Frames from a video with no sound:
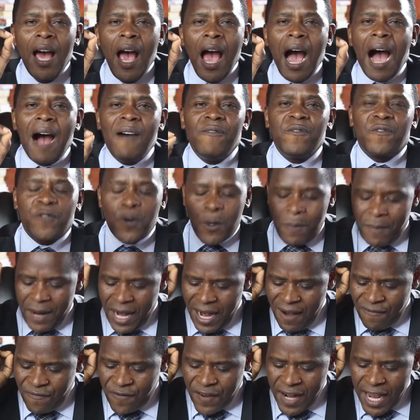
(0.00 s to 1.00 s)
and from
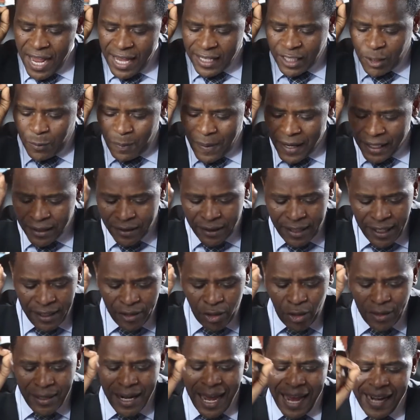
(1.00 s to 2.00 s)
every
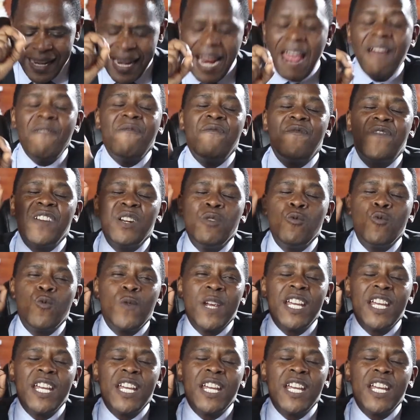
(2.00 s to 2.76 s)
expectation and every